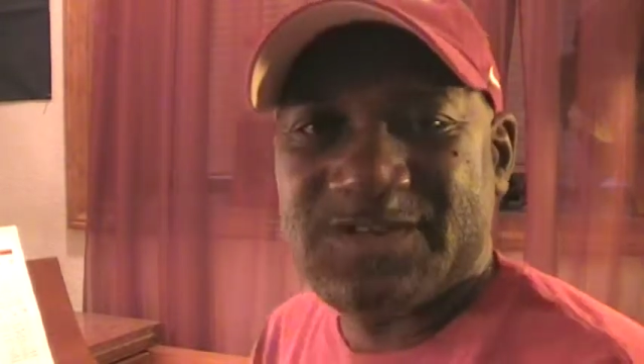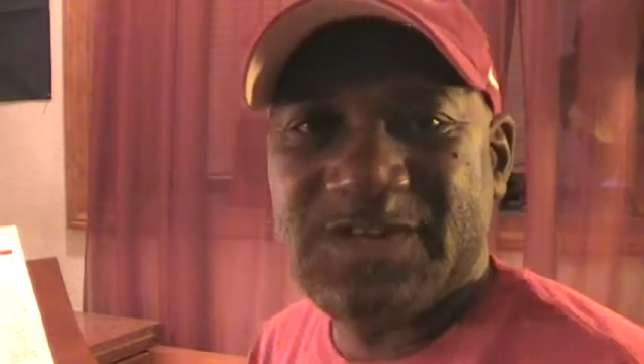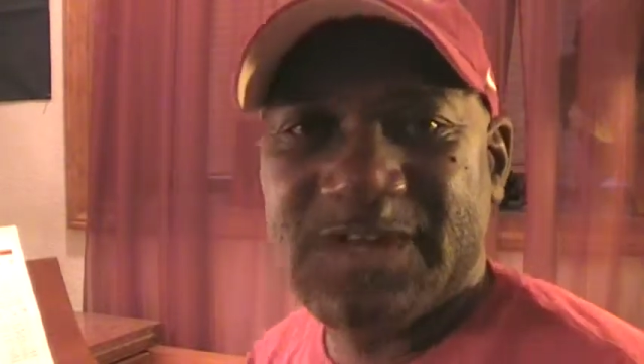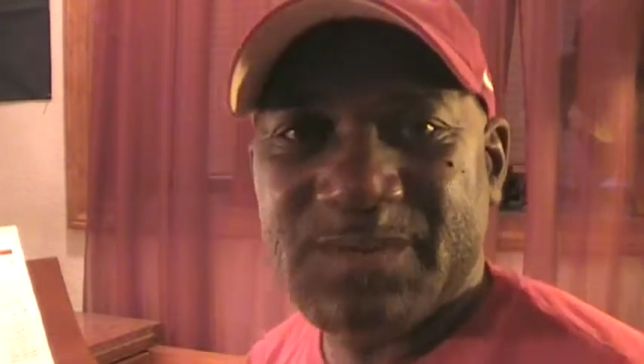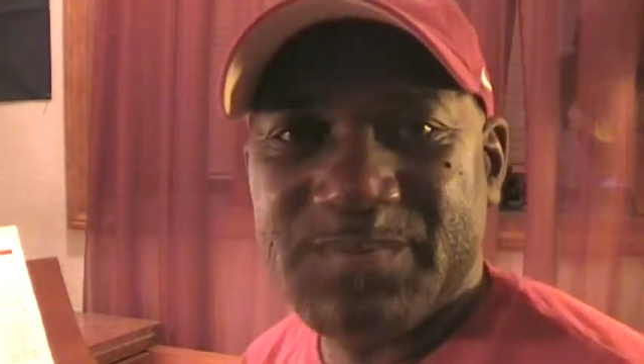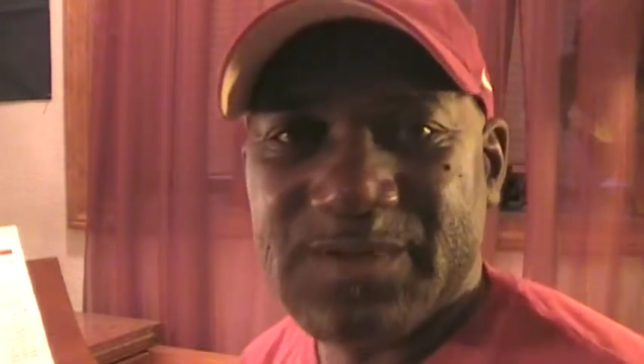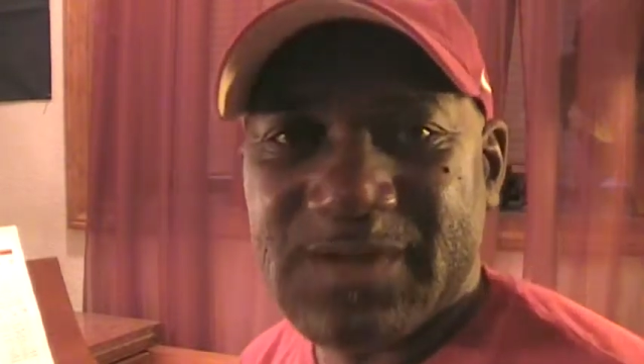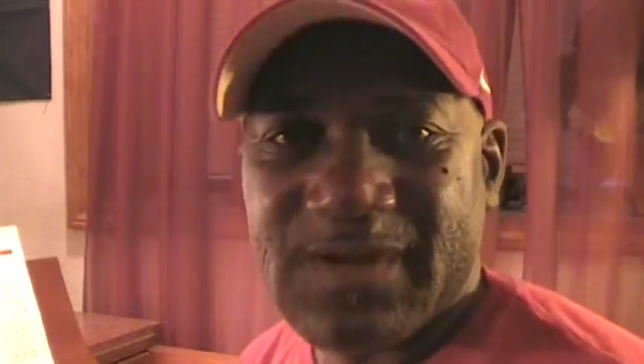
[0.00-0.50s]

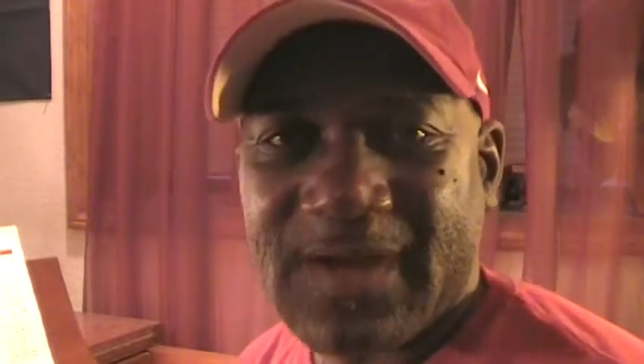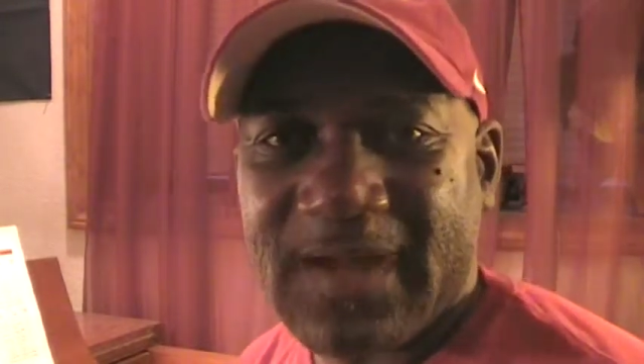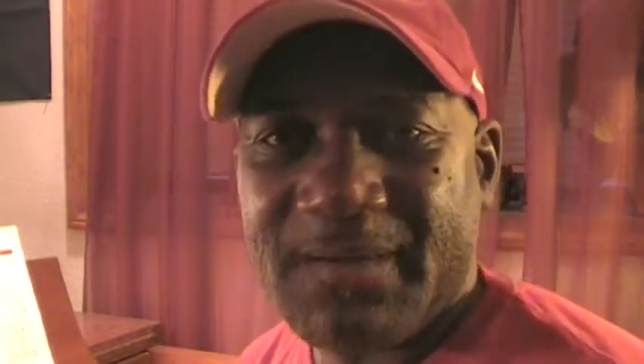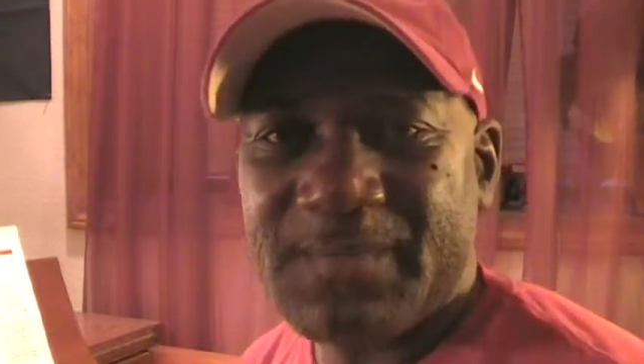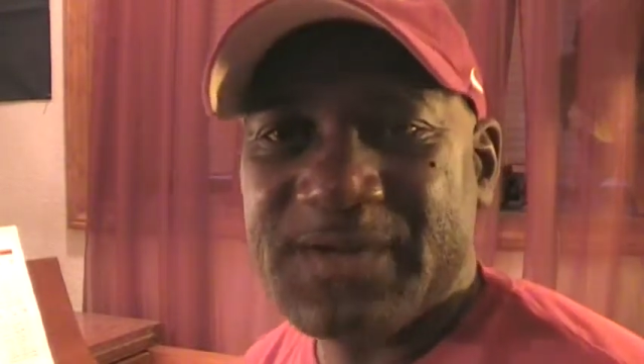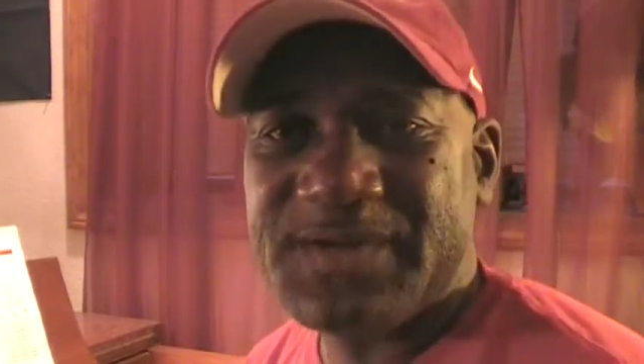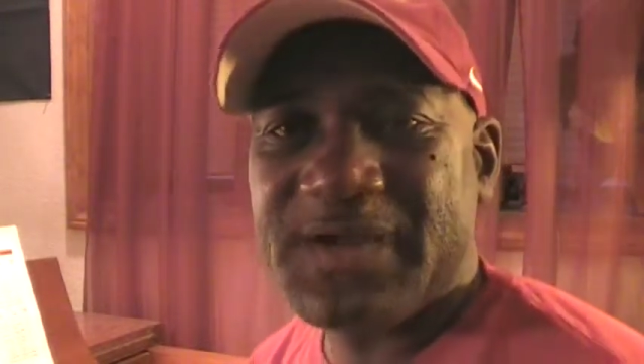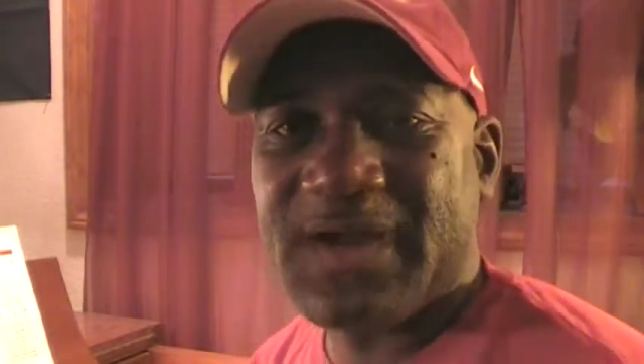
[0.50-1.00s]
Kemp here,
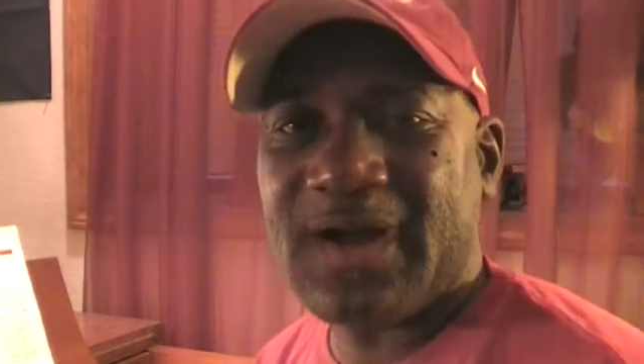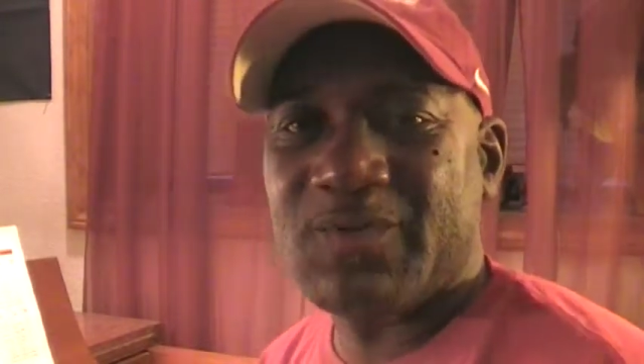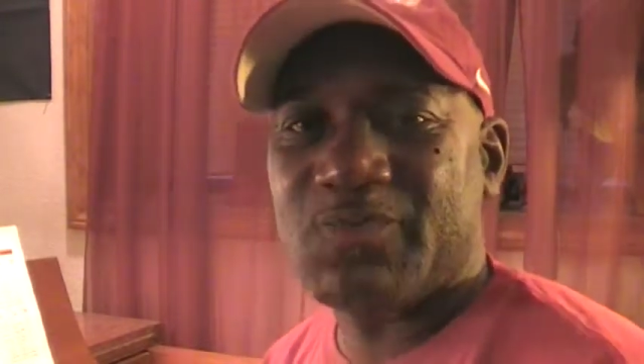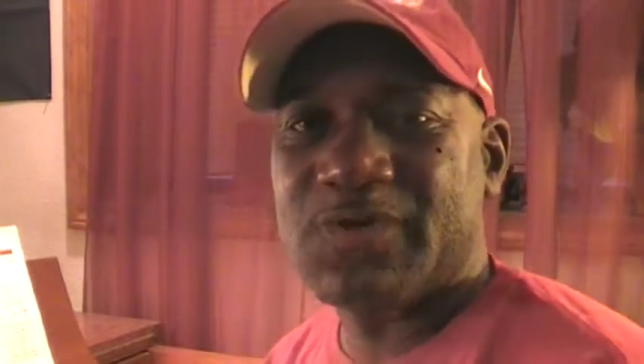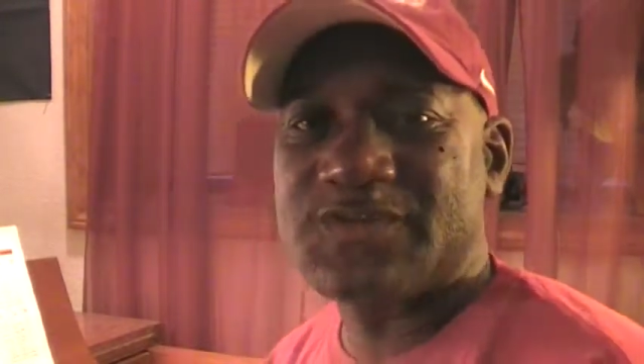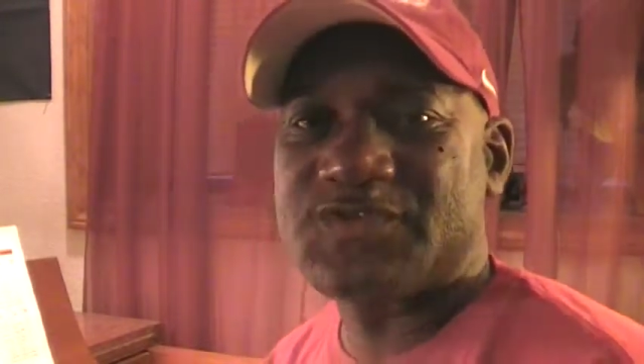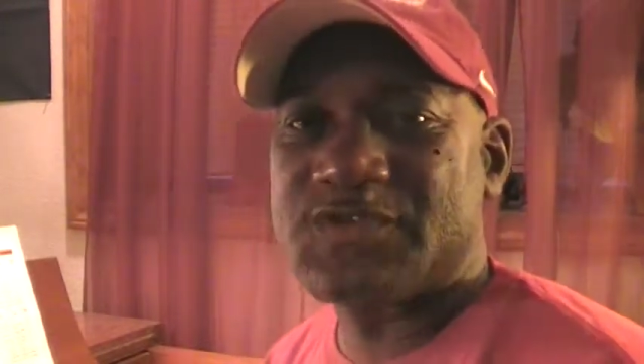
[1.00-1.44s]
Hammond Doc once